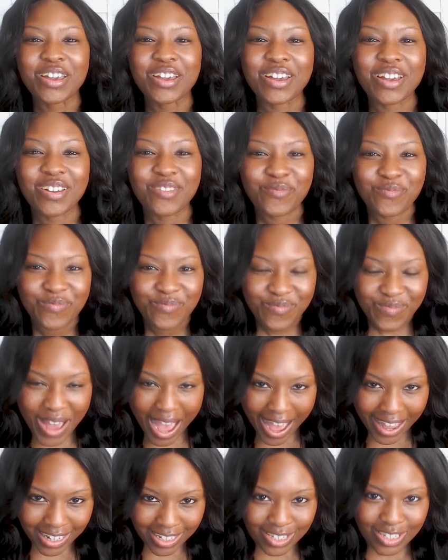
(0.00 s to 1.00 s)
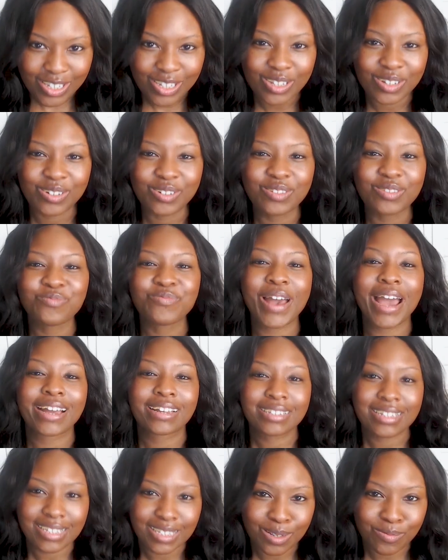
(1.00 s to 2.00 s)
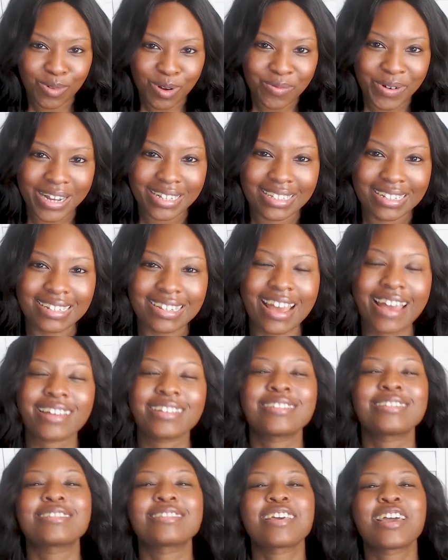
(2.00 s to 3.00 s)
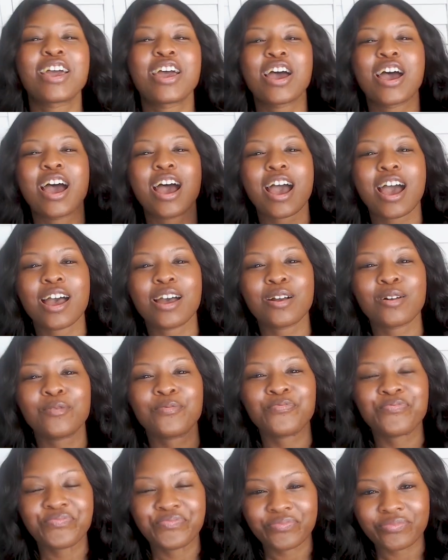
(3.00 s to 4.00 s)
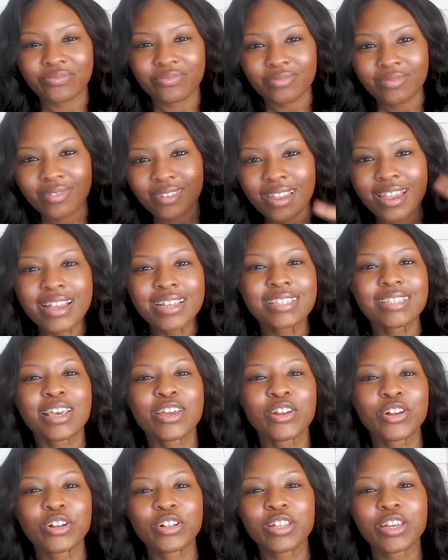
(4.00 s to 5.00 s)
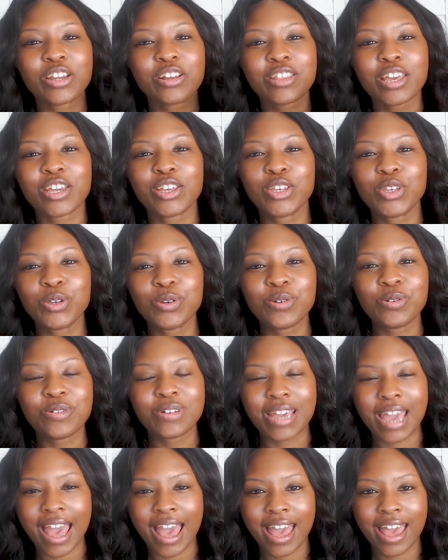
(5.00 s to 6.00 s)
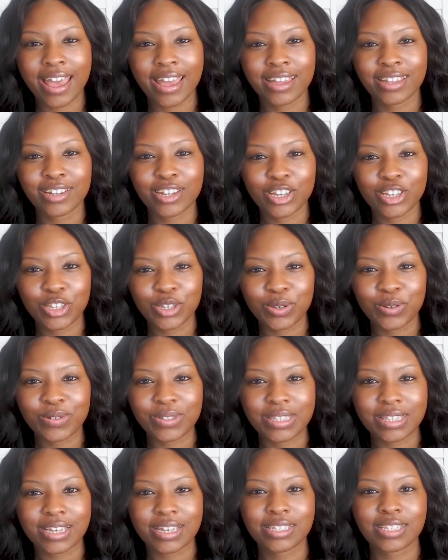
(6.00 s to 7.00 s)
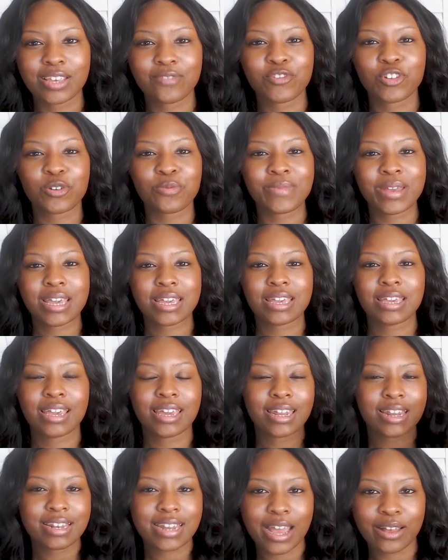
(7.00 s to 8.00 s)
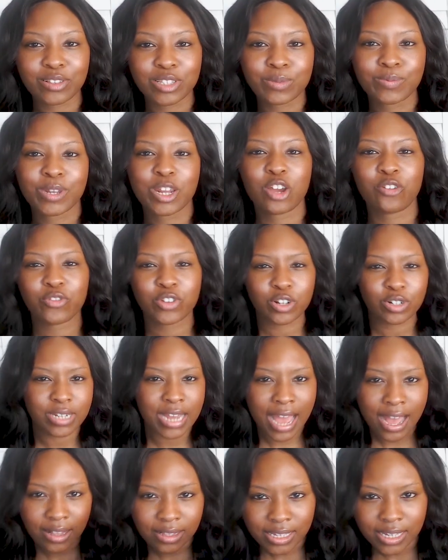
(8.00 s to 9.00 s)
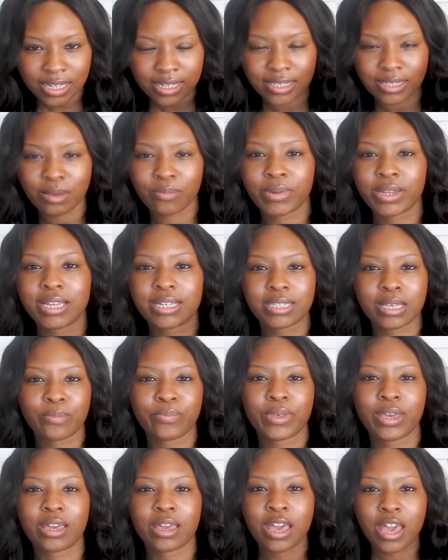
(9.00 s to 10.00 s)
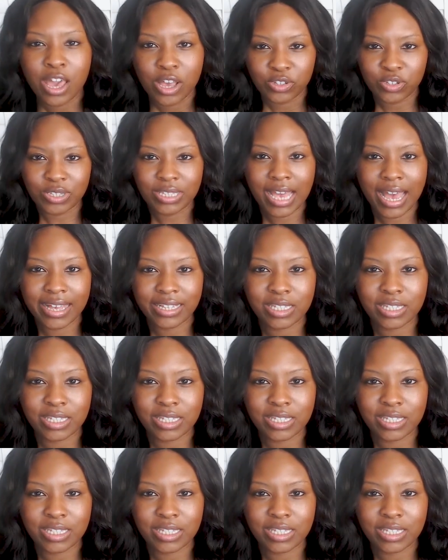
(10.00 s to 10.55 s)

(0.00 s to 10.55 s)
Back to simple present tense. I said earlier that you can use this if you're making an announcement, if you're telling somebody something. So this has to